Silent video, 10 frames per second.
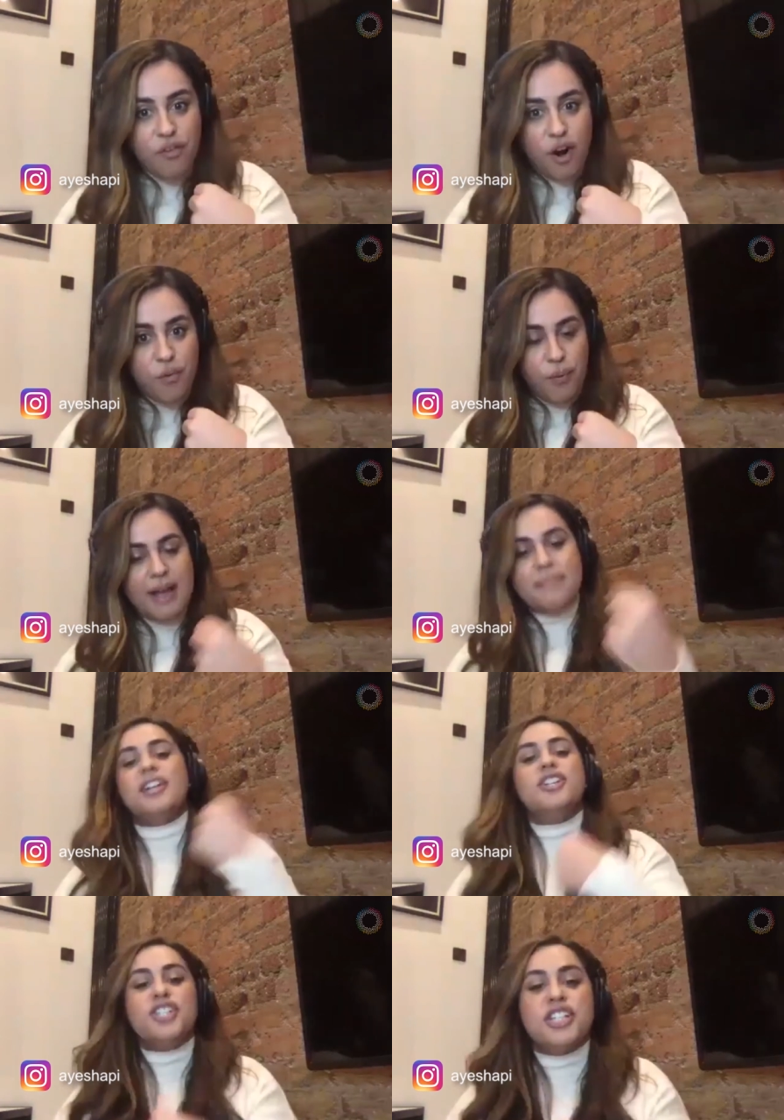own way
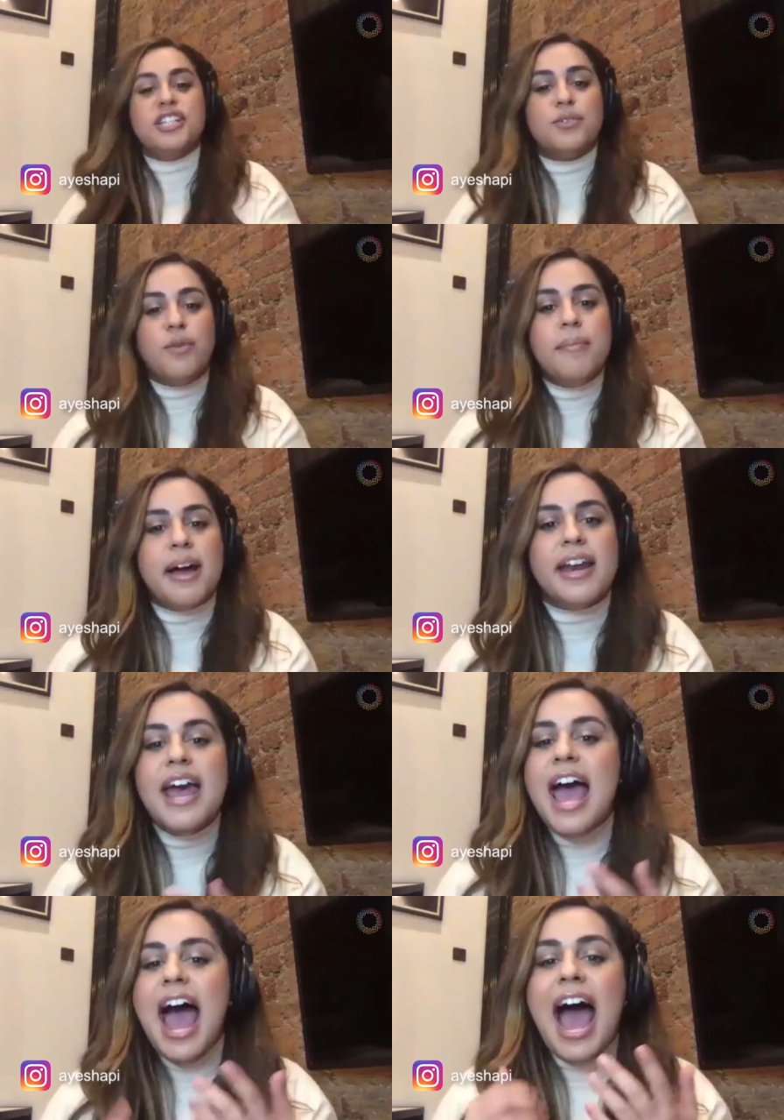because she's a woman.
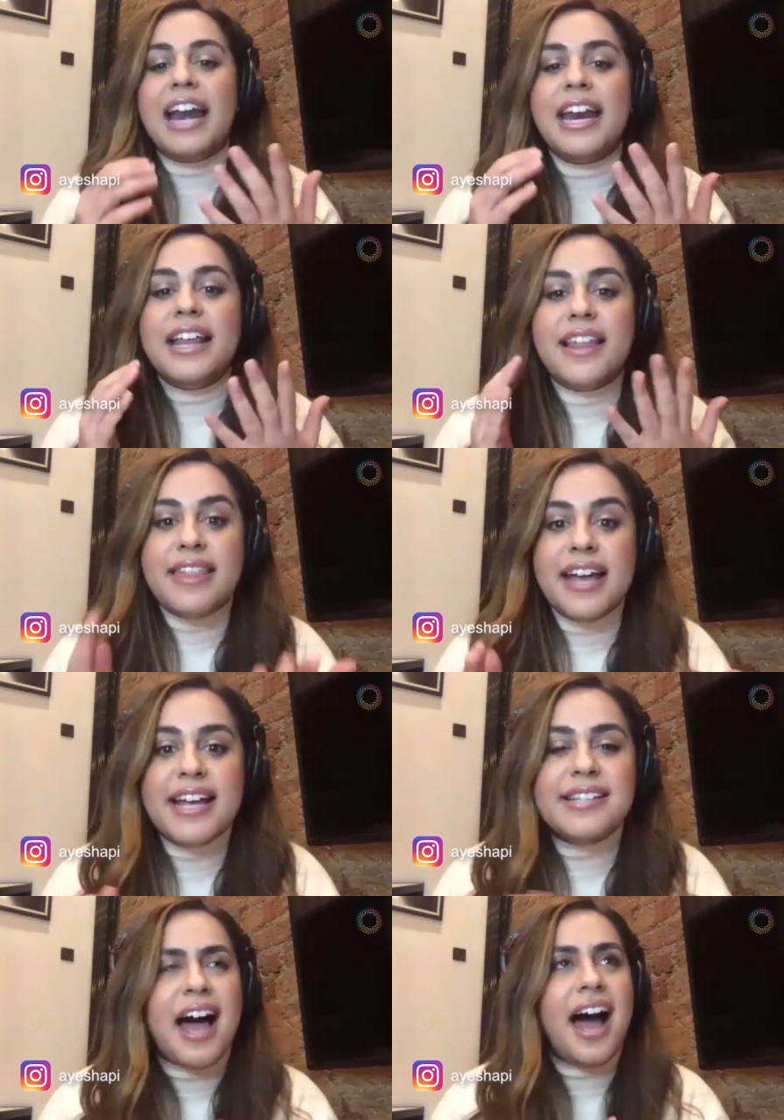And the thing
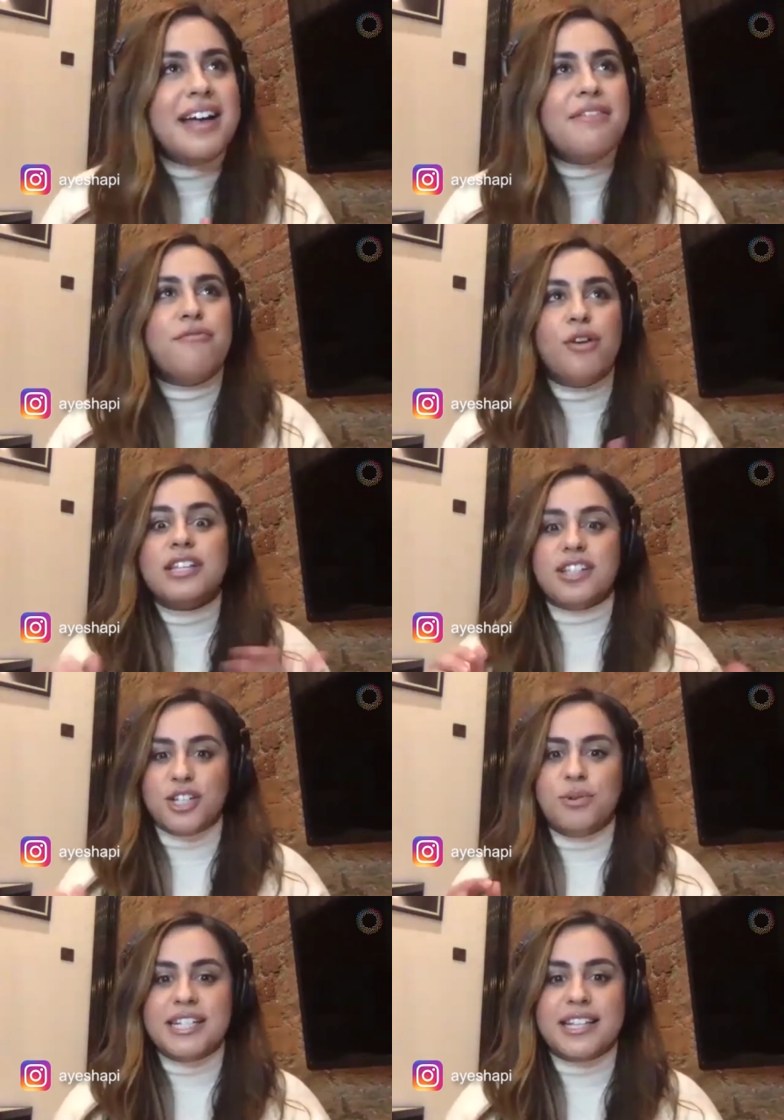is, I even wrote this on
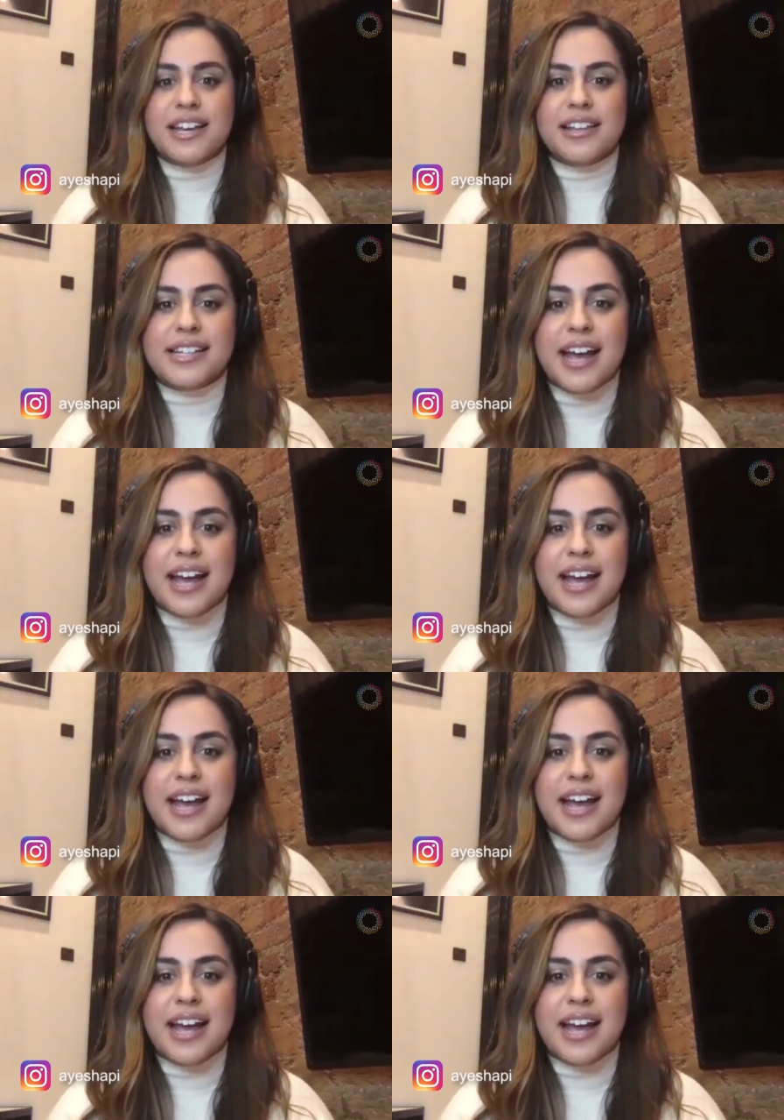Twitter the other day.